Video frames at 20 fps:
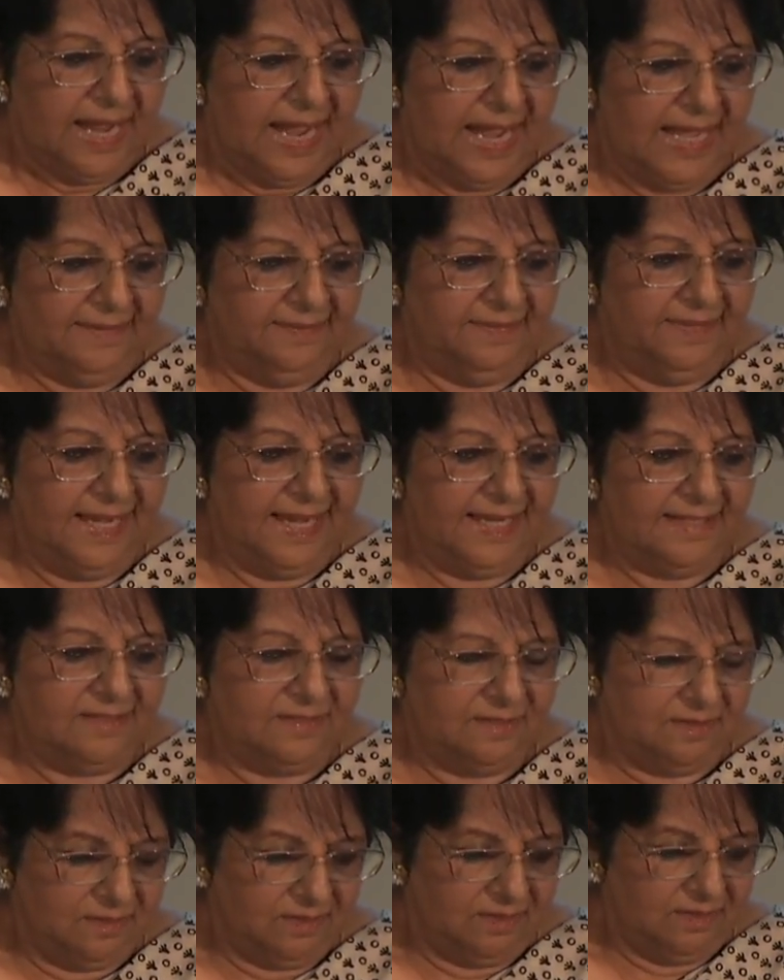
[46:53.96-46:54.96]
and
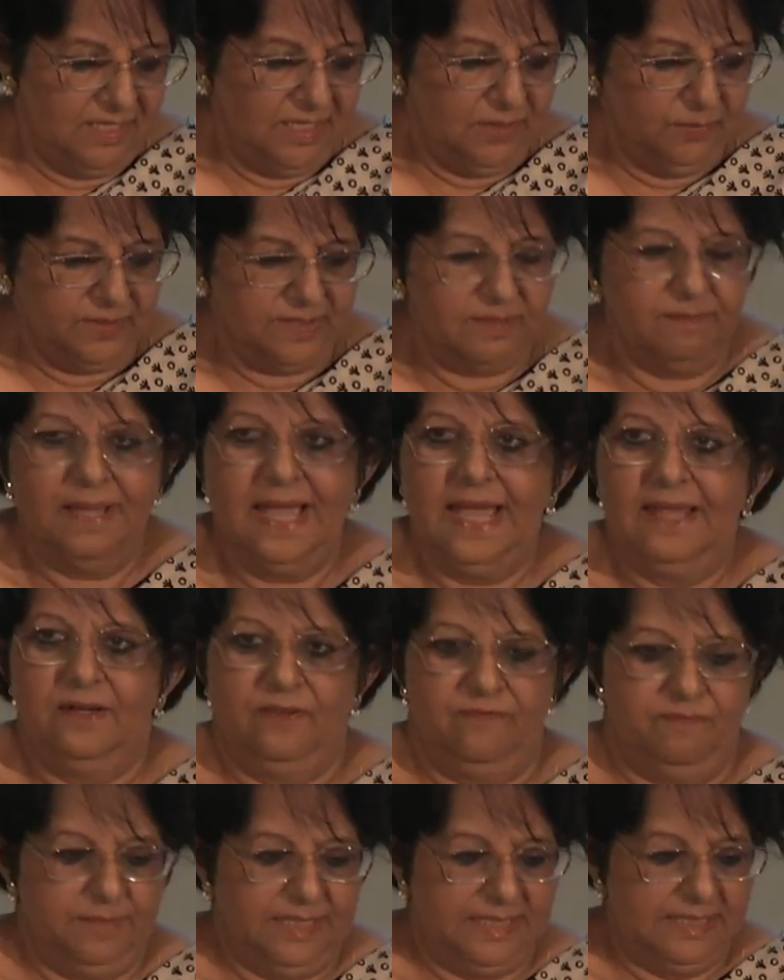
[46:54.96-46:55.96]
that he was a
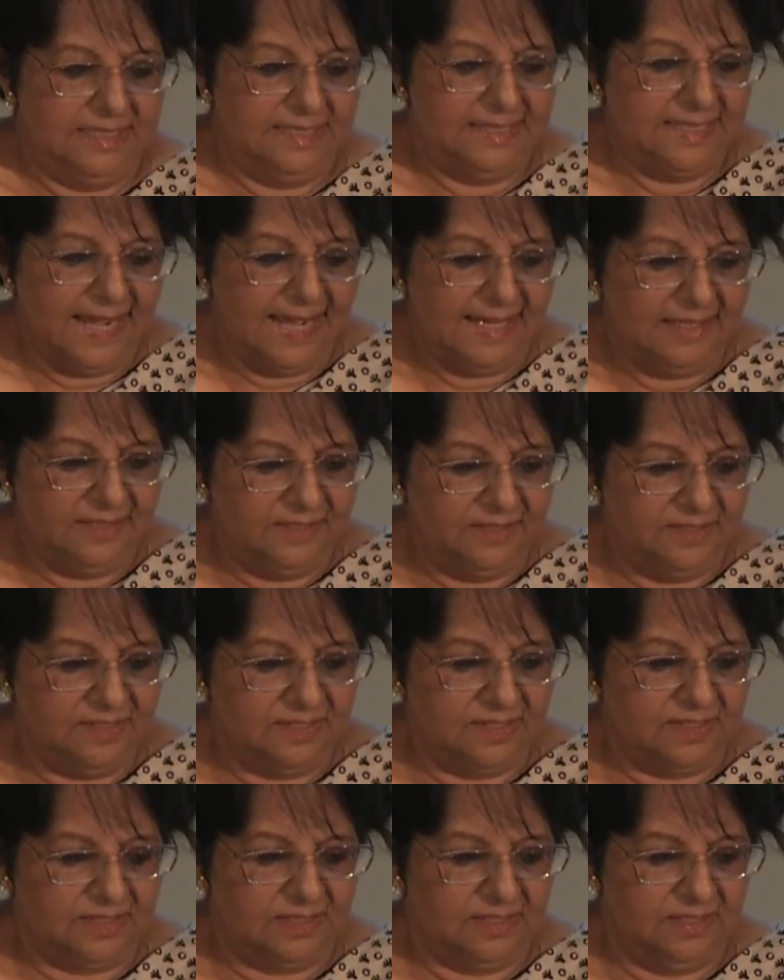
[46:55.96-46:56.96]
man of many
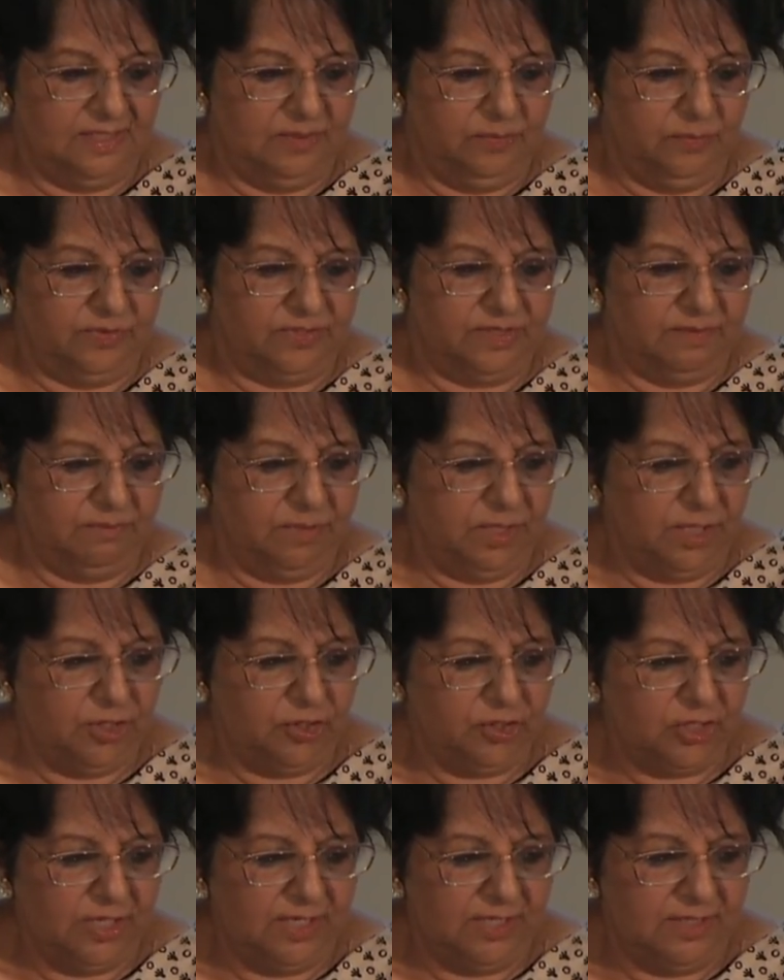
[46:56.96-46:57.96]
talents. He was a
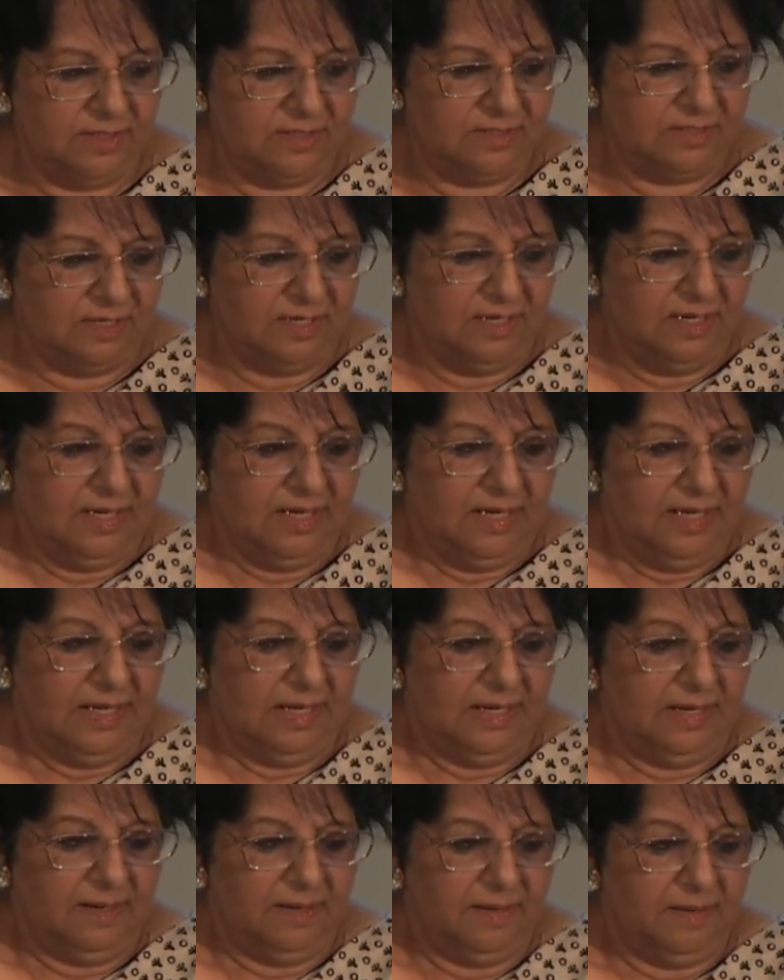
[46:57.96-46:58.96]
merchant,
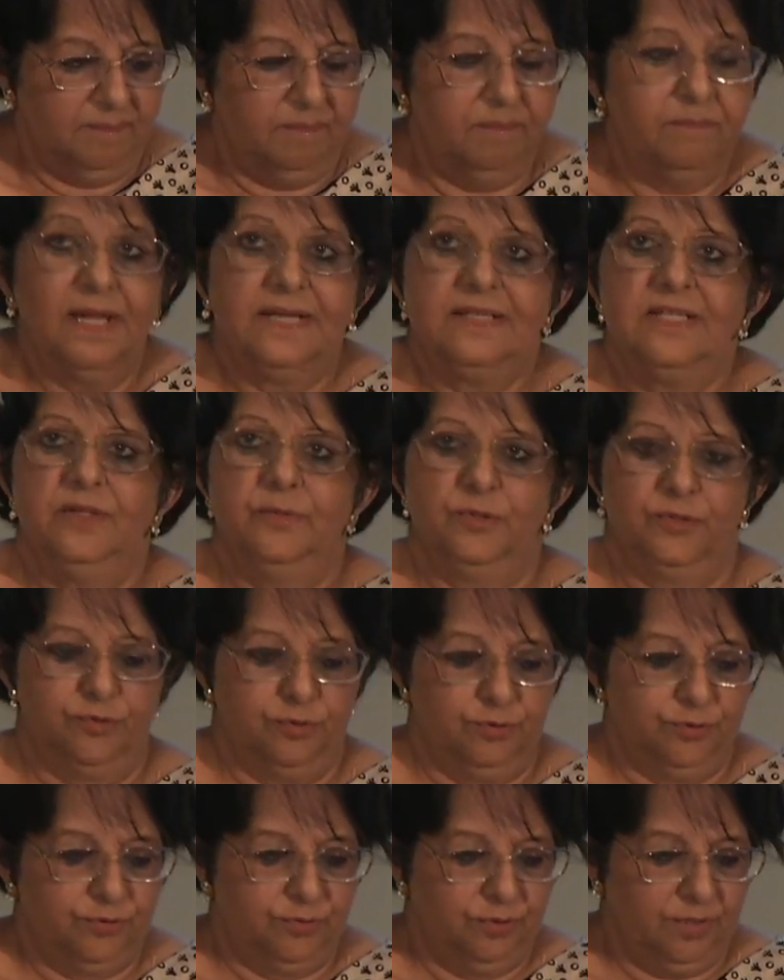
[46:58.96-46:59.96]
um, but he was
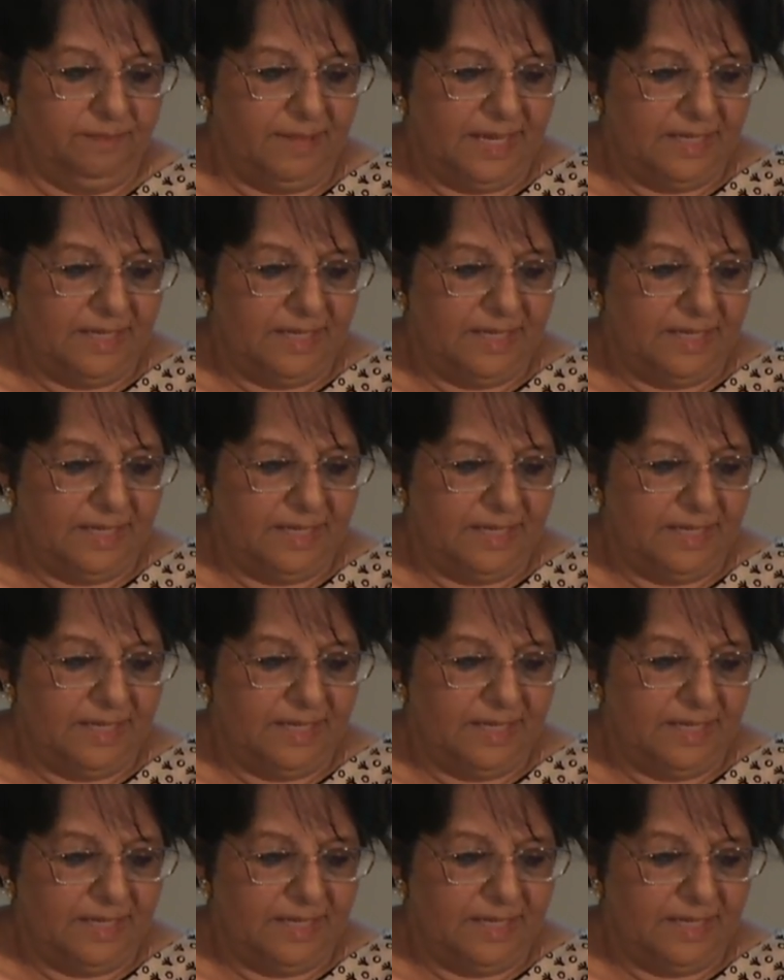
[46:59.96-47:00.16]
also a